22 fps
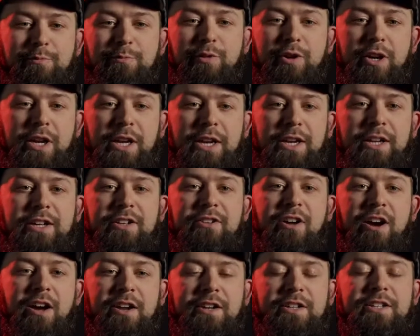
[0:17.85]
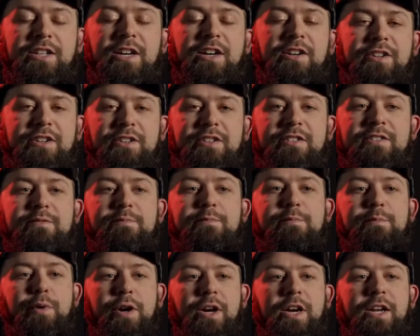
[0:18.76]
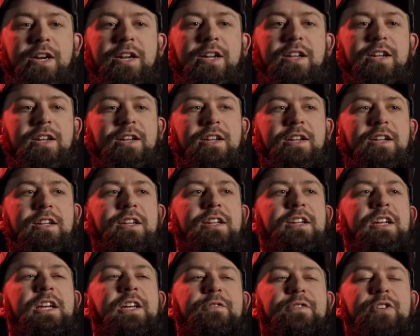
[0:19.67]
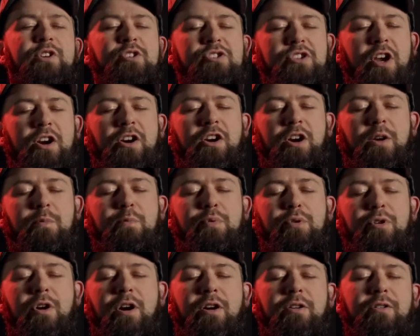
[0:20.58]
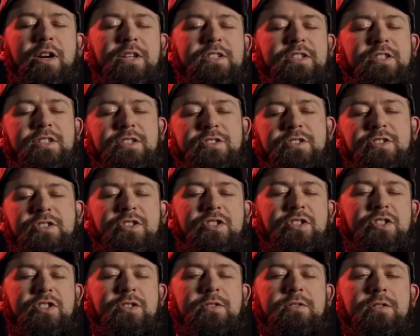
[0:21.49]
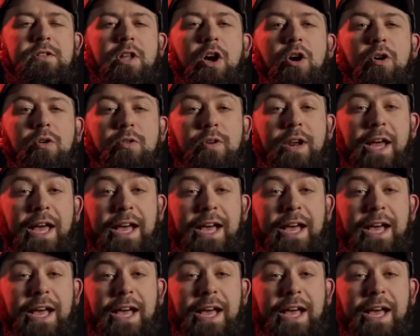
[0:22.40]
We're getting a lot done, but it feels like our progress is slowed